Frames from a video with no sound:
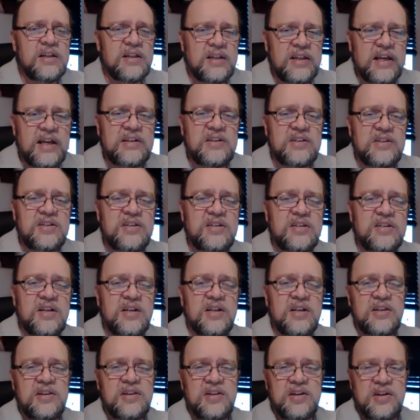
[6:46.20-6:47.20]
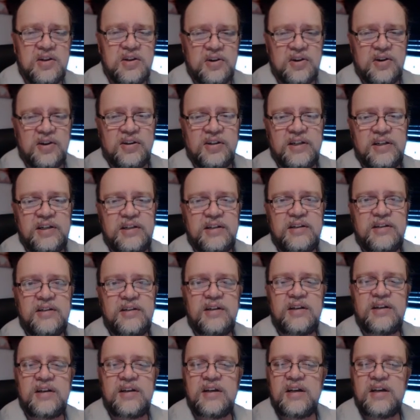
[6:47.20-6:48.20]
That's the calling.
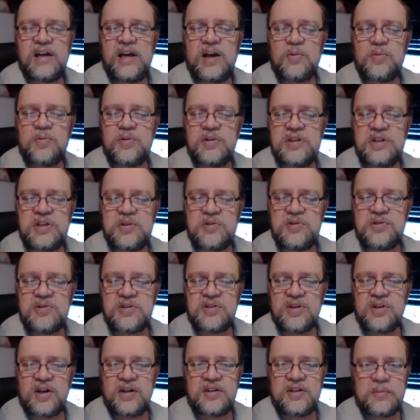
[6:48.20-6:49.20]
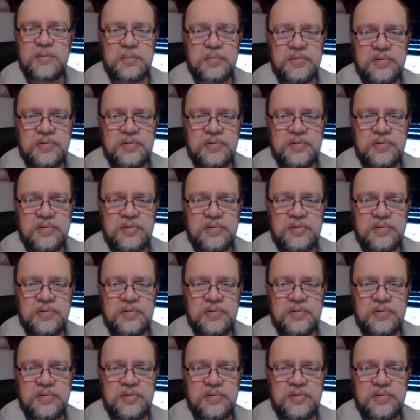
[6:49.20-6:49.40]
And when you start to